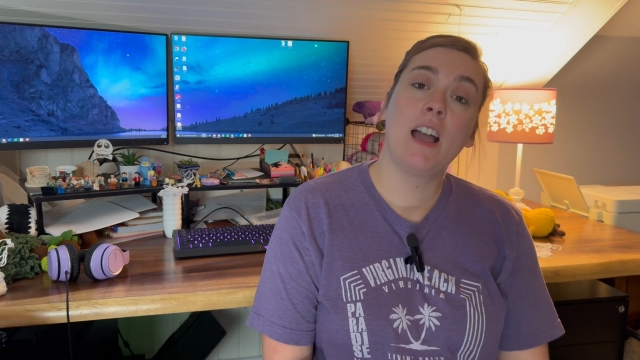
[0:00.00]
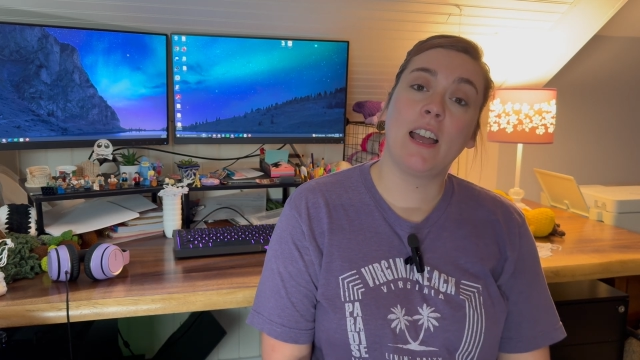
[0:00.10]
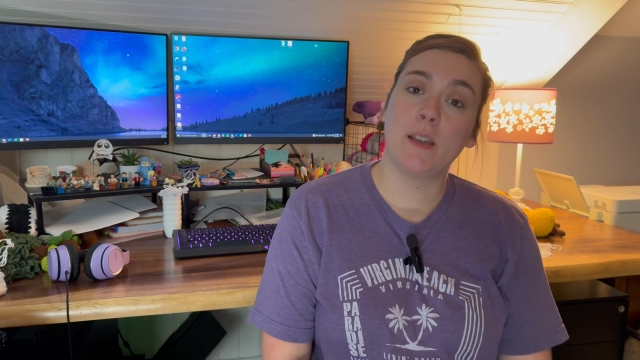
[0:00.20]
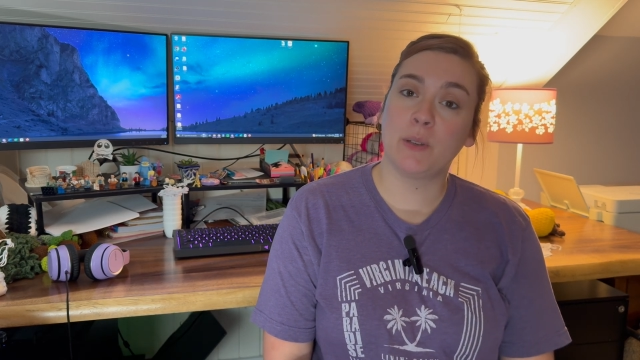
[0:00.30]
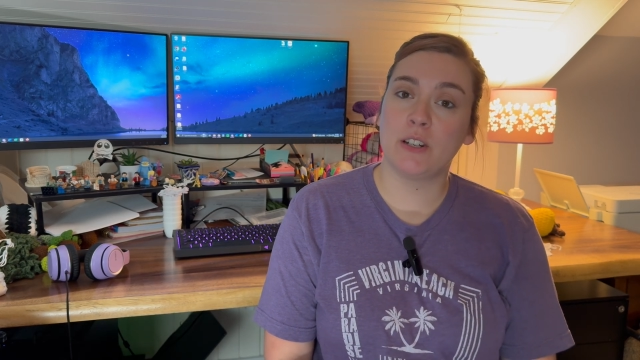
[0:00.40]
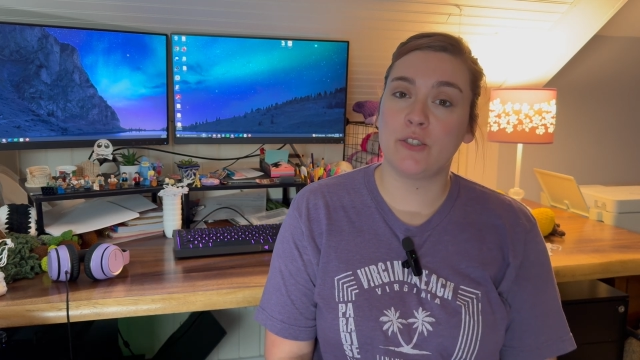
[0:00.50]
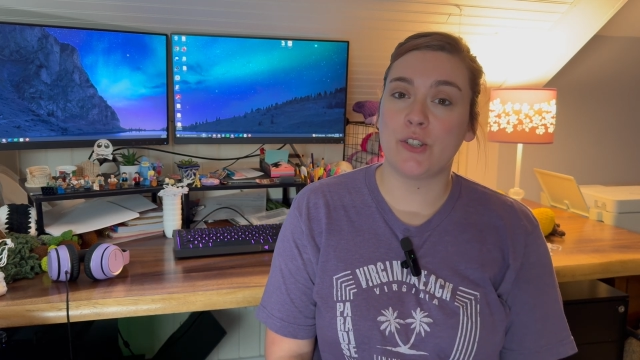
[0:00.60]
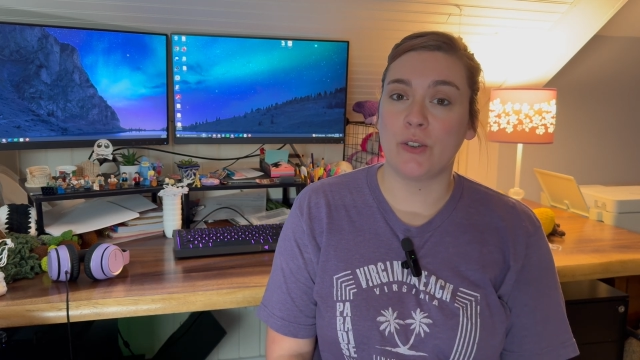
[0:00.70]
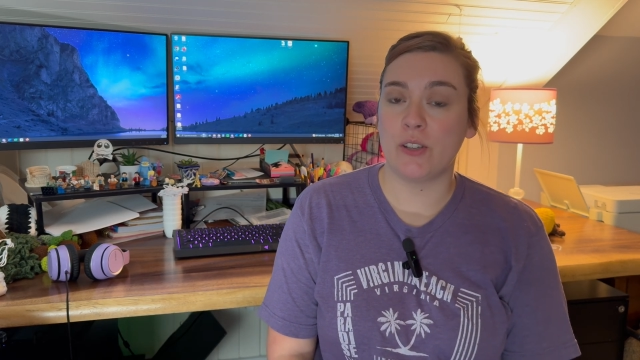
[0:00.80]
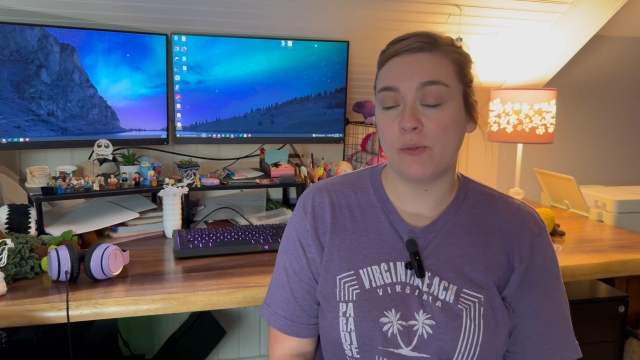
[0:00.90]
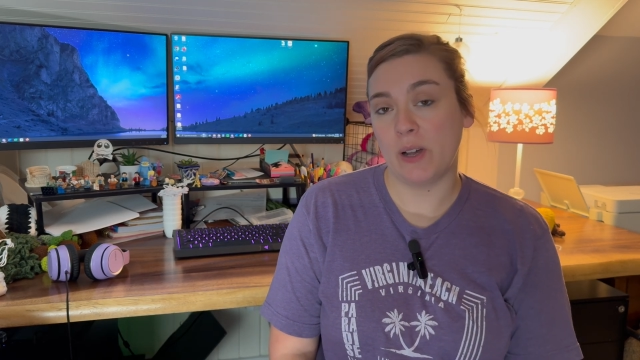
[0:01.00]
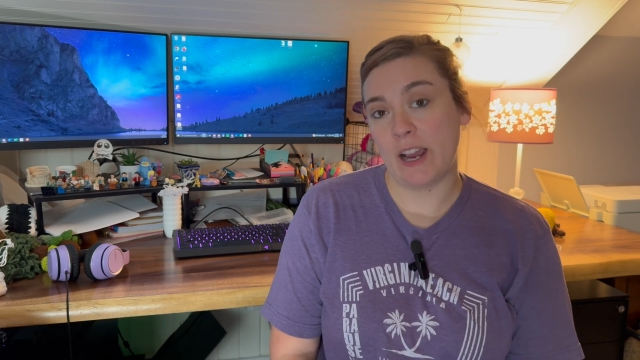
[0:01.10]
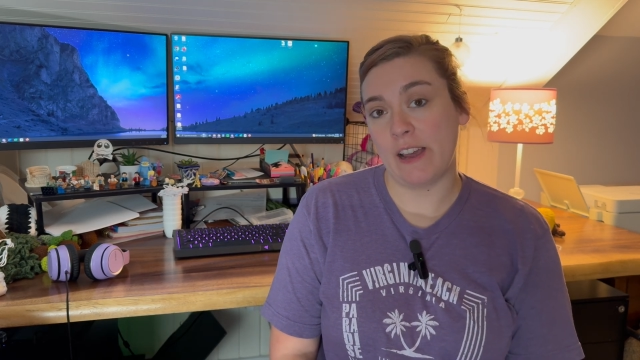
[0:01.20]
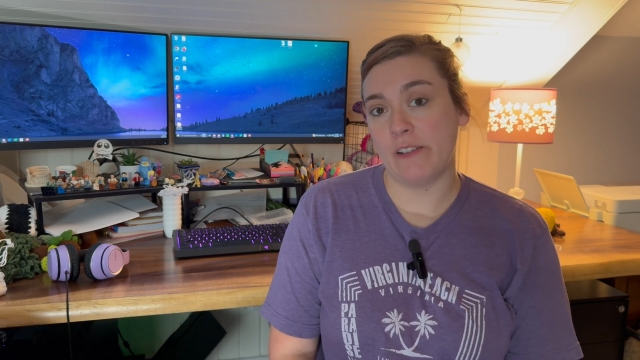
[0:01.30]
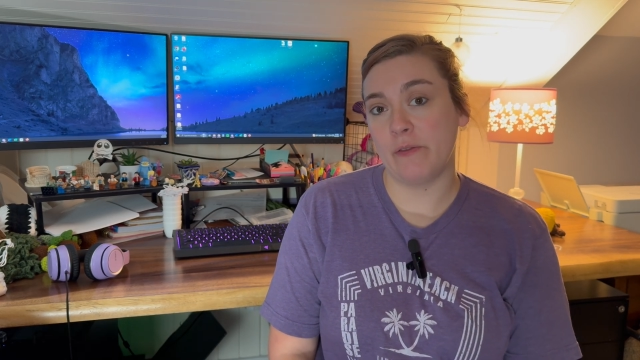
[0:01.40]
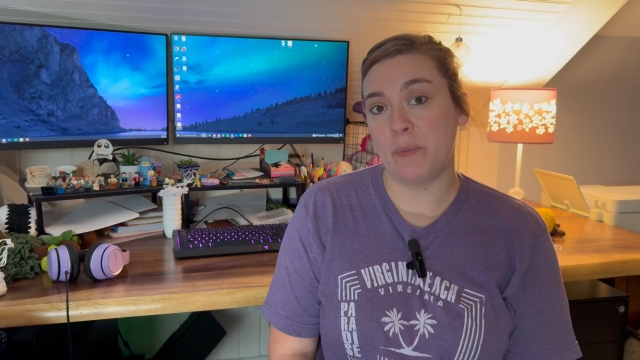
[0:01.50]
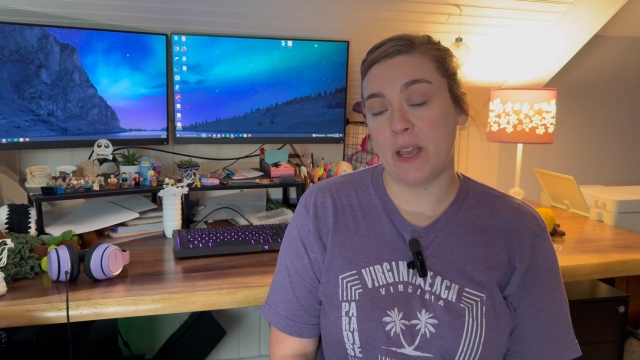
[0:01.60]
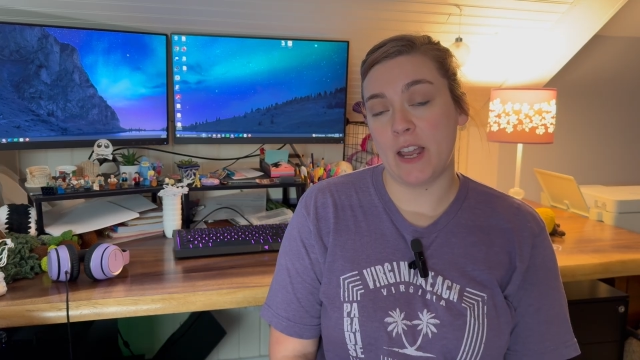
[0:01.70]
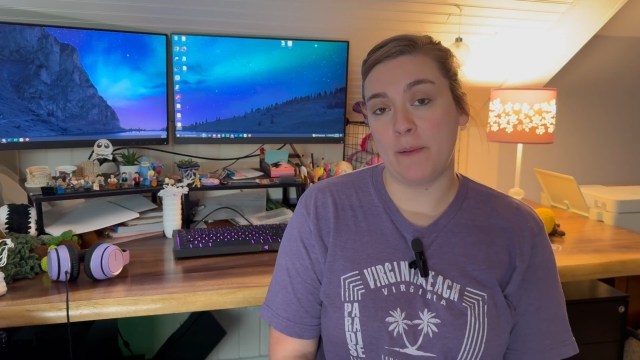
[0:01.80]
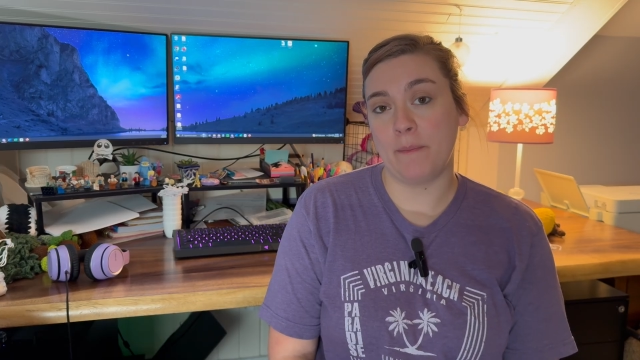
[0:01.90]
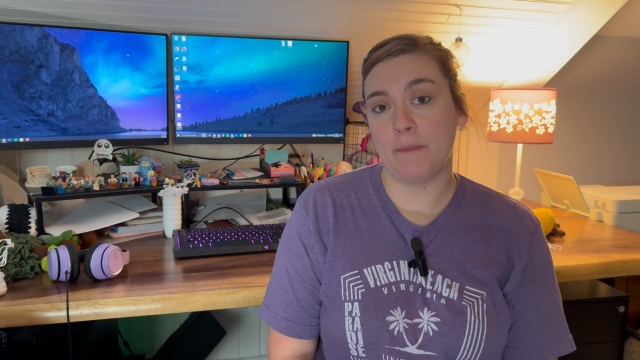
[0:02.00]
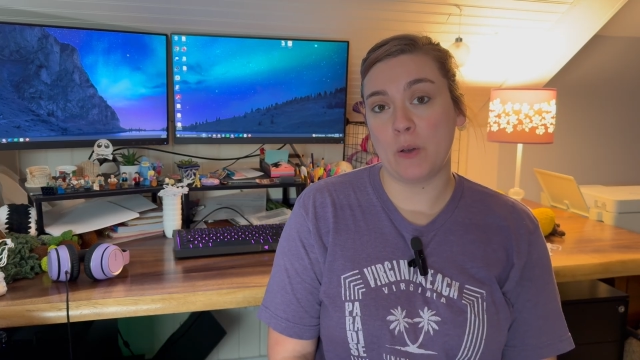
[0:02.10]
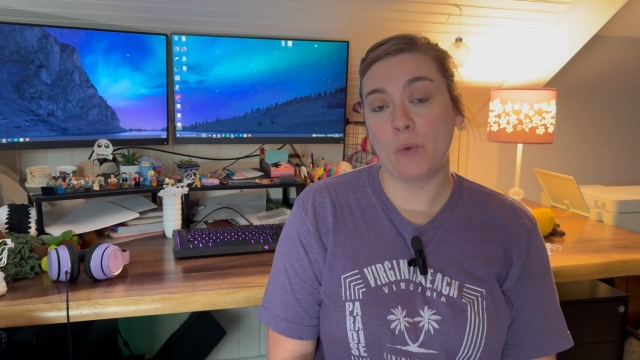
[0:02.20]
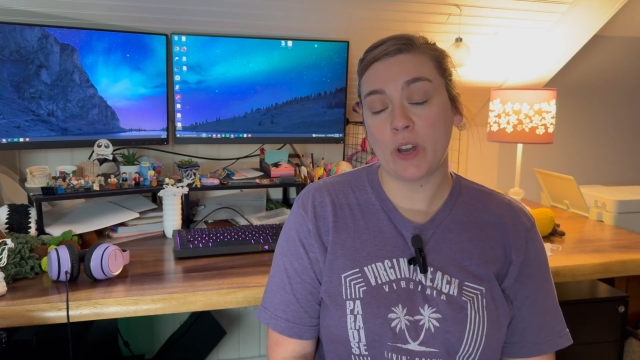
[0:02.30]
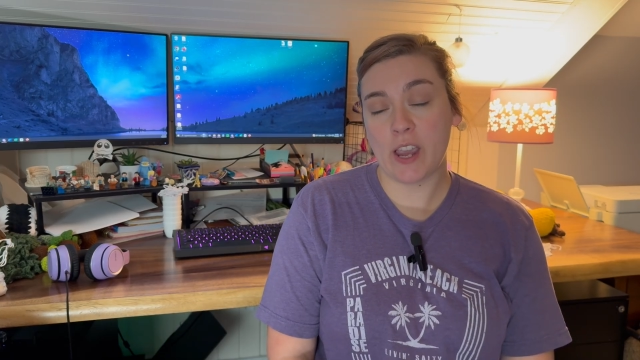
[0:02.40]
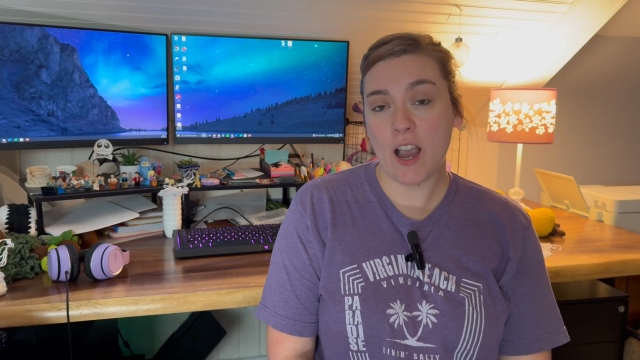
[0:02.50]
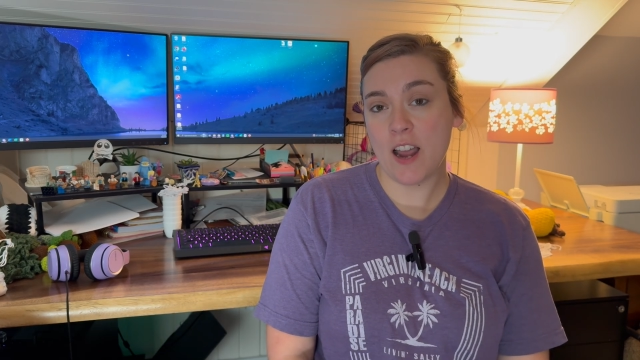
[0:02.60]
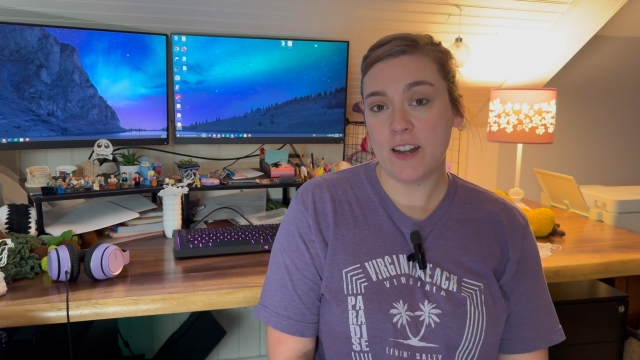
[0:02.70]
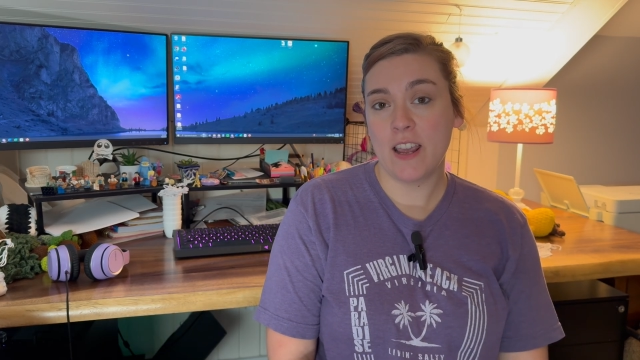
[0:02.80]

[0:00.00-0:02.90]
I am going to show you what I have been working on.